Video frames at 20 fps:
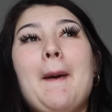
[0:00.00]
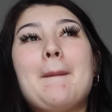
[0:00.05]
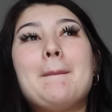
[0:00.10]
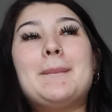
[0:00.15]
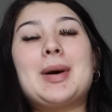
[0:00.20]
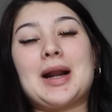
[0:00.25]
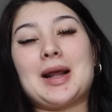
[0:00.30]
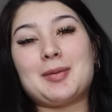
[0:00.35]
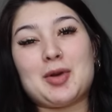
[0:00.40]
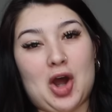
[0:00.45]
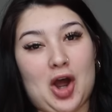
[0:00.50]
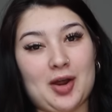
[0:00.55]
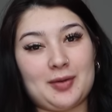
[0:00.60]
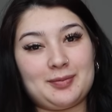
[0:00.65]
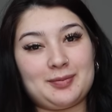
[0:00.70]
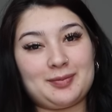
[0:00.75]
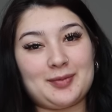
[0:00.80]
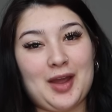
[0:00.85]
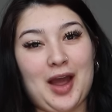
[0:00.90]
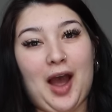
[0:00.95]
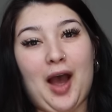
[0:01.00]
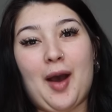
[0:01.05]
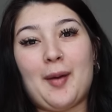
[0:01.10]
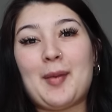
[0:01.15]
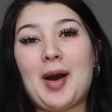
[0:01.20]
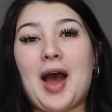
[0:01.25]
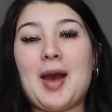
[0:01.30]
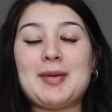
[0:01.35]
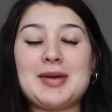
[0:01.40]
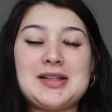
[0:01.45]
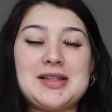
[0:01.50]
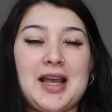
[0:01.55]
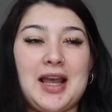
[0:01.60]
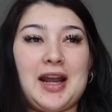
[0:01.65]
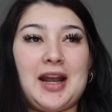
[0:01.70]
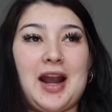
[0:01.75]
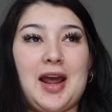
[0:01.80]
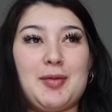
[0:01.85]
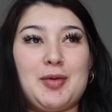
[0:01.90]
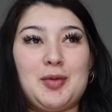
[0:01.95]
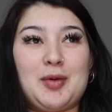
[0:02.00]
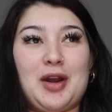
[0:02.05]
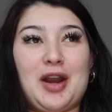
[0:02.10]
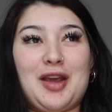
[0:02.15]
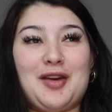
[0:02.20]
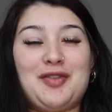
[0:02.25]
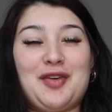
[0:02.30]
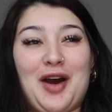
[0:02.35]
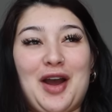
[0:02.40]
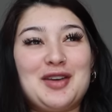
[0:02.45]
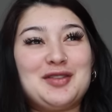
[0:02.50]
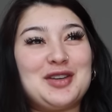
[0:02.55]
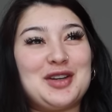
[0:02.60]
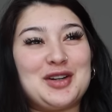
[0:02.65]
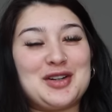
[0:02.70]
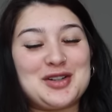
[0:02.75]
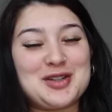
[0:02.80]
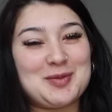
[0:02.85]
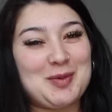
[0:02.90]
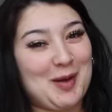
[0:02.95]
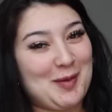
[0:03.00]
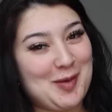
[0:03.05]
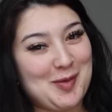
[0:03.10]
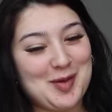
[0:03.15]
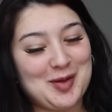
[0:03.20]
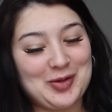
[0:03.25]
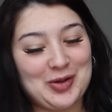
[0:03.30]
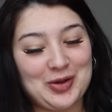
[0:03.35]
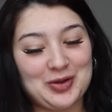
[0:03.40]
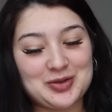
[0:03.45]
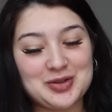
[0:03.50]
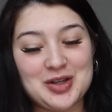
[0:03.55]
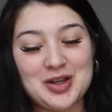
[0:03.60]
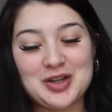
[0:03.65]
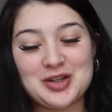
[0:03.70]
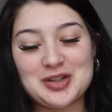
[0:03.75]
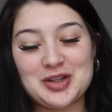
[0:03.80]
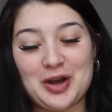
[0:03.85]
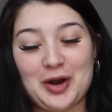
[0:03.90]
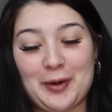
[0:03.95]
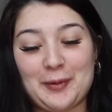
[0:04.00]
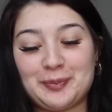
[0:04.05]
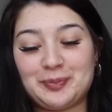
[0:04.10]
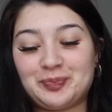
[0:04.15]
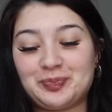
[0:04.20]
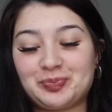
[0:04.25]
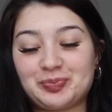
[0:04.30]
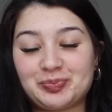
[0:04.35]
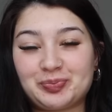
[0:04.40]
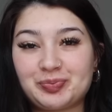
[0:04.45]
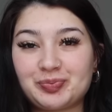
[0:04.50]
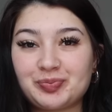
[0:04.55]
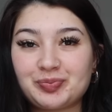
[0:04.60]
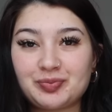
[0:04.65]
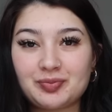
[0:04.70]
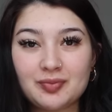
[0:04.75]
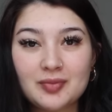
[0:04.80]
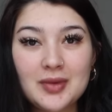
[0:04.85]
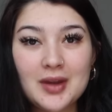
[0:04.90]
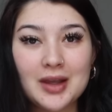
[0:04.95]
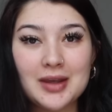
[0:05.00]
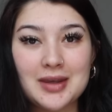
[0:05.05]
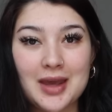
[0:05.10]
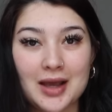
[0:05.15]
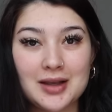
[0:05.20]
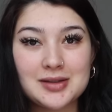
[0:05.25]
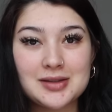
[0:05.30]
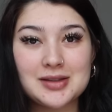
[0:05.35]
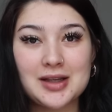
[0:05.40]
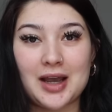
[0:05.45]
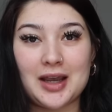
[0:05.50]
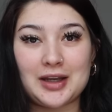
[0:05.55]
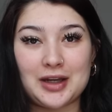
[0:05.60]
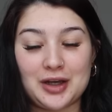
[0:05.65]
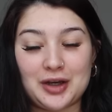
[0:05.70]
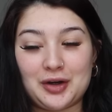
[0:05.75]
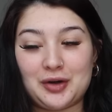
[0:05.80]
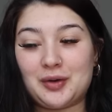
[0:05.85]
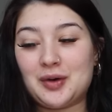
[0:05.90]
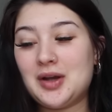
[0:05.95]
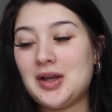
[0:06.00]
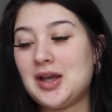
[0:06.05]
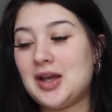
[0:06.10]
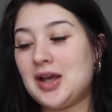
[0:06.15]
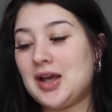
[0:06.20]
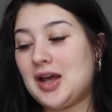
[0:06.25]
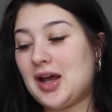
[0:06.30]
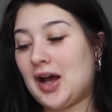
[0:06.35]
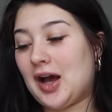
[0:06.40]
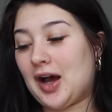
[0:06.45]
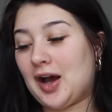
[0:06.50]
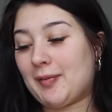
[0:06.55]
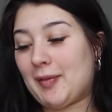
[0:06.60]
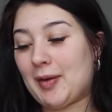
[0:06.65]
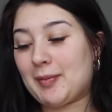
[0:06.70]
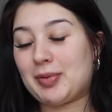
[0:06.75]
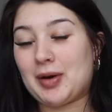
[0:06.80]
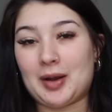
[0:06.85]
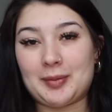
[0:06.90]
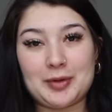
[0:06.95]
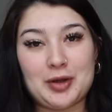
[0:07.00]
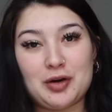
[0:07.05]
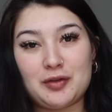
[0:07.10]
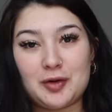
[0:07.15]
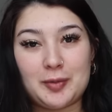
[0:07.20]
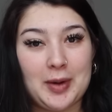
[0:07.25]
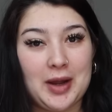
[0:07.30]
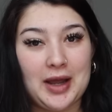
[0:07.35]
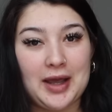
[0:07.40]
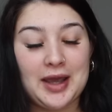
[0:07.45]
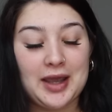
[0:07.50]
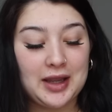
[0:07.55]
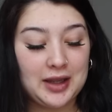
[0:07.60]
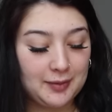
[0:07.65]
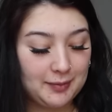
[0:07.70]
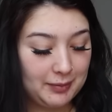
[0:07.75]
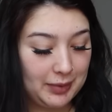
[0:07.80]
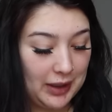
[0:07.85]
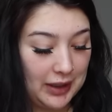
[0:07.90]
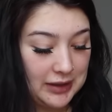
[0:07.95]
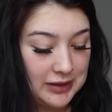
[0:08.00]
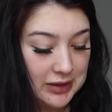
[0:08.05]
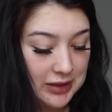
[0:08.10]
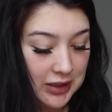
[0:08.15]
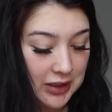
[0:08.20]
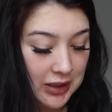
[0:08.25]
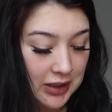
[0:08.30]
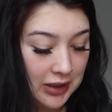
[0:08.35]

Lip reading: But I'm not. I'm excited. I've been waiting 5 years to buy baby clothes. So, yes, I know. I'm probably overbuying. But